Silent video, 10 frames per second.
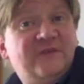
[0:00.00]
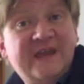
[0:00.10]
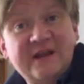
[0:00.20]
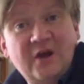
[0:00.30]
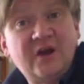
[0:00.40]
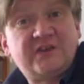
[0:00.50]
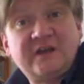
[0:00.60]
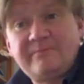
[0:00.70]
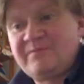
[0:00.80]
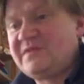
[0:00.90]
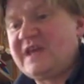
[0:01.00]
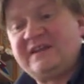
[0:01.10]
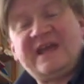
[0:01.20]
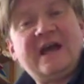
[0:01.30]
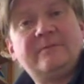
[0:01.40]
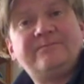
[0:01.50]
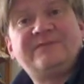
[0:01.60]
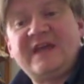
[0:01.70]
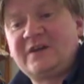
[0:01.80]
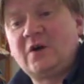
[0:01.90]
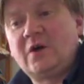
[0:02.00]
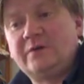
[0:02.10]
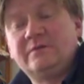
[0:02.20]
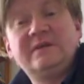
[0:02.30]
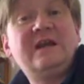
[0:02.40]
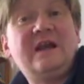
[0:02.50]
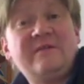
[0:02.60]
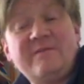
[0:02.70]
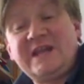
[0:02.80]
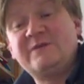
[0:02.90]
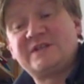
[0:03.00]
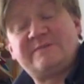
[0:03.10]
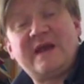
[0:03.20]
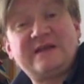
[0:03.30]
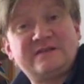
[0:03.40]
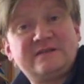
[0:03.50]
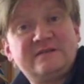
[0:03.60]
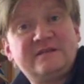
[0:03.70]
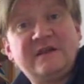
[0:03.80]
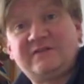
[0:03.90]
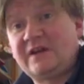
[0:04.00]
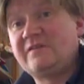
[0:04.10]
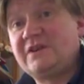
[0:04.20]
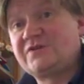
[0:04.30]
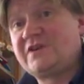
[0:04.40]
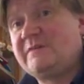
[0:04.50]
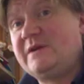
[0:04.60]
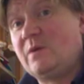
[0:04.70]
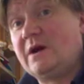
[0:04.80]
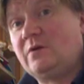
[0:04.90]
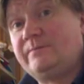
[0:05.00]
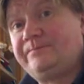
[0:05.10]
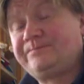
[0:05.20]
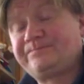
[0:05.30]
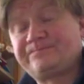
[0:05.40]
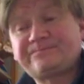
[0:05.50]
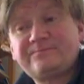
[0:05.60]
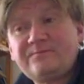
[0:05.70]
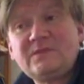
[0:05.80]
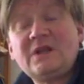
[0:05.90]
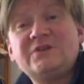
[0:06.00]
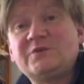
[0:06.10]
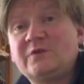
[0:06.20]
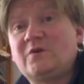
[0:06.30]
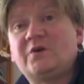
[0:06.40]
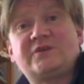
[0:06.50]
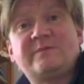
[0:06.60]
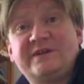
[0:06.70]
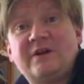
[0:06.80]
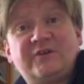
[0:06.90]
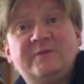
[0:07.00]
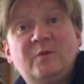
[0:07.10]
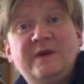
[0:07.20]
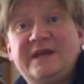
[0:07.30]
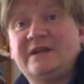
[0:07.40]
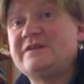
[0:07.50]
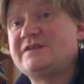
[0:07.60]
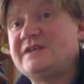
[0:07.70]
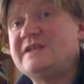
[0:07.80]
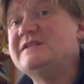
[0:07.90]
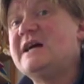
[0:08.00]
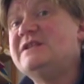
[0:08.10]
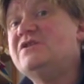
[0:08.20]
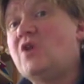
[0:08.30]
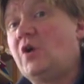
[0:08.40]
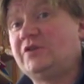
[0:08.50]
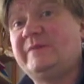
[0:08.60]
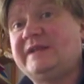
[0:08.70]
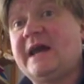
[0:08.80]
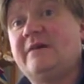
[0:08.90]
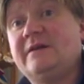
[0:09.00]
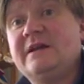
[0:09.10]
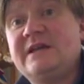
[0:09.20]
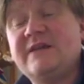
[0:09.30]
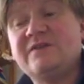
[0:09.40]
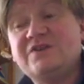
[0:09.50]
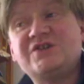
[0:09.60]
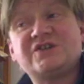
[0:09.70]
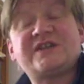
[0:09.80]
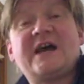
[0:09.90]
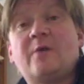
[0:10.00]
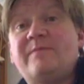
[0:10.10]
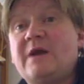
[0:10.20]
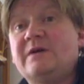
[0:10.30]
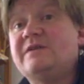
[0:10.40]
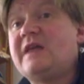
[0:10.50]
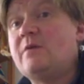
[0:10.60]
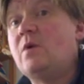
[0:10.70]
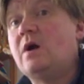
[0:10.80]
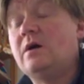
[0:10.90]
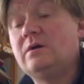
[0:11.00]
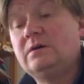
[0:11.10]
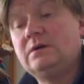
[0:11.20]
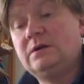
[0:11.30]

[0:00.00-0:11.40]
Forget Hertha, they're down, they're gone. In many respects, they've done extremely well to have got to the penultimate weekend of the season and not be down, given just how buried they were.